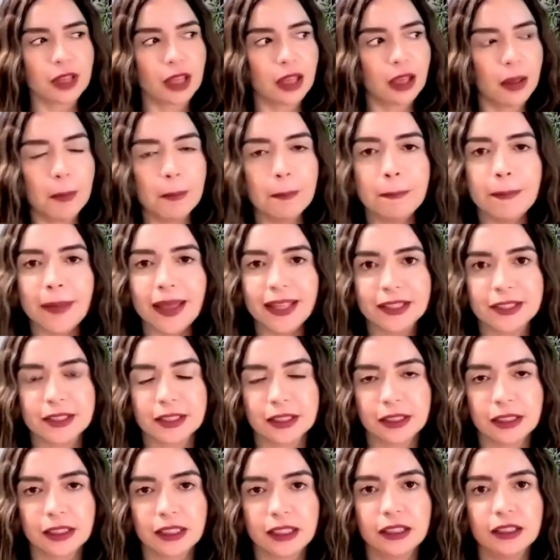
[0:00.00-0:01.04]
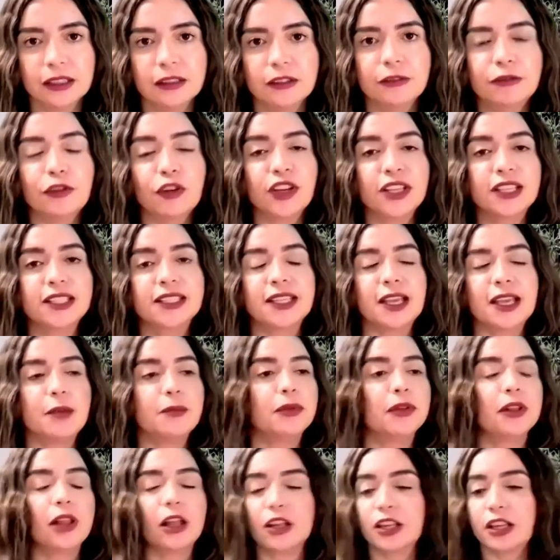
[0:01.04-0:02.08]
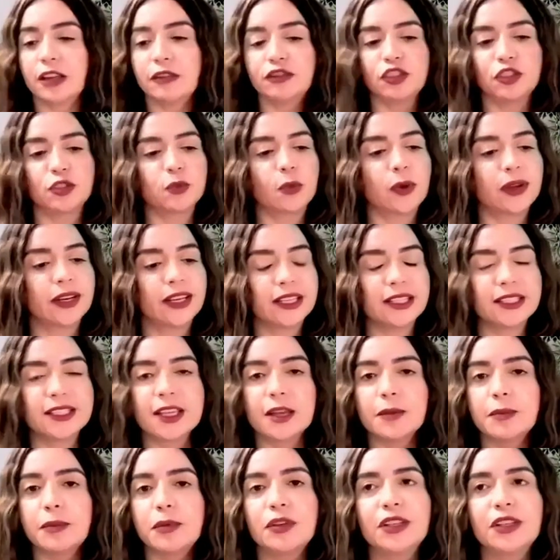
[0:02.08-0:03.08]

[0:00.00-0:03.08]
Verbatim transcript: mentally for example, I'll give just one example.